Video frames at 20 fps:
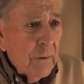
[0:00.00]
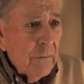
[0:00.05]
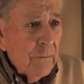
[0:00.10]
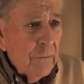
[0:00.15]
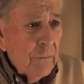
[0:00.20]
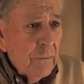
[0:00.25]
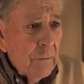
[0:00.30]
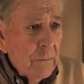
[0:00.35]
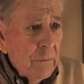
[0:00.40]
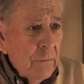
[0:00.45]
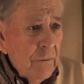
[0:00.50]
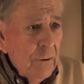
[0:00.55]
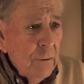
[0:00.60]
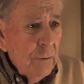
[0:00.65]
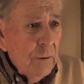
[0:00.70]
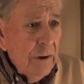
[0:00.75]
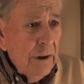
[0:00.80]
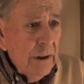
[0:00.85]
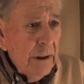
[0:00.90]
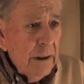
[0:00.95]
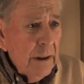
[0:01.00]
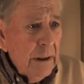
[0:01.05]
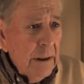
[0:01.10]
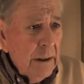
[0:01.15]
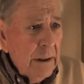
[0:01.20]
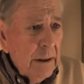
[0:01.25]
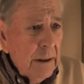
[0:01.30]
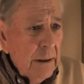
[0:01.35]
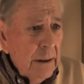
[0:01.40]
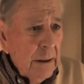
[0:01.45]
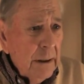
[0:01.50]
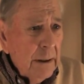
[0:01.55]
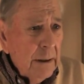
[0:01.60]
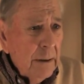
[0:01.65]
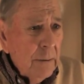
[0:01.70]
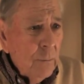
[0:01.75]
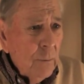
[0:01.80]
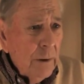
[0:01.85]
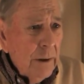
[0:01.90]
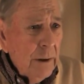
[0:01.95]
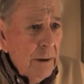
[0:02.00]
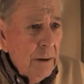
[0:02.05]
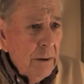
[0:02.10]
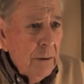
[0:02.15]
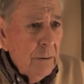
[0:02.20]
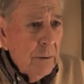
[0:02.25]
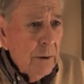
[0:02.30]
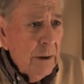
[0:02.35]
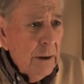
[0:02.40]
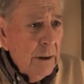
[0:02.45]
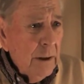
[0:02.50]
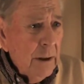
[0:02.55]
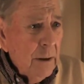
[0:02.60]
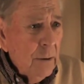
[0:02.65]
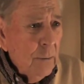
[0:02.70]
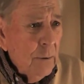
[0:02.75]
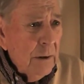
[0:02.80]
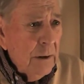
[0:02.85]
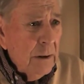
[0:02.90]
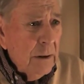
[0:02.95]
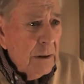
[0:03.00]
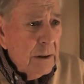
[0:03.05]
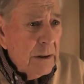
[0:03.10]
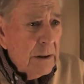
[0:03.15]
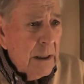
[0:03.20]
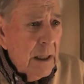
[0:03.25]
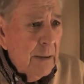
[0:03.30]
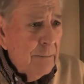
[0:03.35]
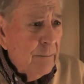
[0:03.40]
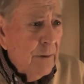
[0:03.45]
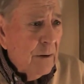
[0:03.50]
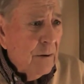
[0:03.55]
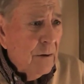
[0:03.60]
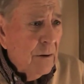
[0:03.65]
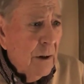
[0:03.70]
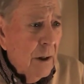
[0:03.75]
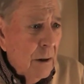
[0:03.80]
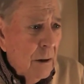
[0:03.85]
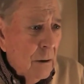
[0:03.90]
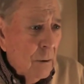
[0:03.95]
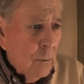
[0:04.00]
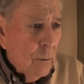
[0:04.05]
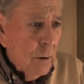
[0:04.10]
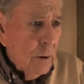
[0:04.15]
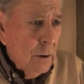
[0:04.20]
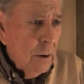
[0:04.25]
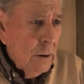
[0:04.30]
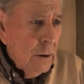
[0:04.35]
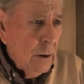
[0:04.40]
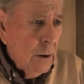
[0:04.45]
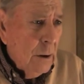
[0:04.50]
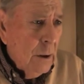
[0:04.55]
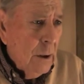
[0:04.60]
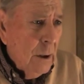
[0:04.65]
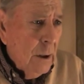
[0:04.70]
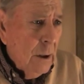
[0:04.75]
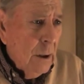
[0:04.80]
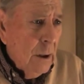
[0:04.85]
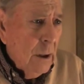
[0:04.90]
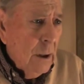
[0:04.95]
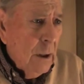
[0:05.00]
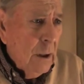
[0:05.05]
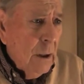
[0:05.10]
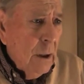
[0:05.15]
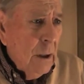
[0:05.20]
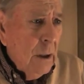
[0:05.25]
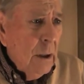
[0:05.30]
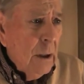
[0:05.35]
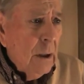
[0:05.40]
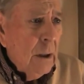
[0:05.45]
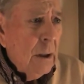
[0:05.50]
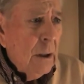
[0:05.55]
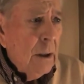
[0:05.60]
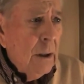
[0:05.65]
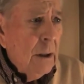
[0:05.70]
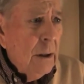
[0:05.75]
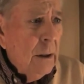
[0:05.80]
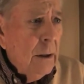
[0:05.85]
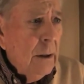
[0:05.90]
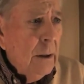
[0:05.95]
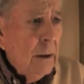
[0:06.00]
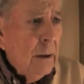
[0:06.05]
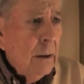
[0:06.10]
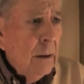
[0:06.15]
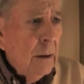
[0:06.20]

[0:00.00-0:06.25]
for New Guinea, and on the way to New Guinea we stopped at Tarawa and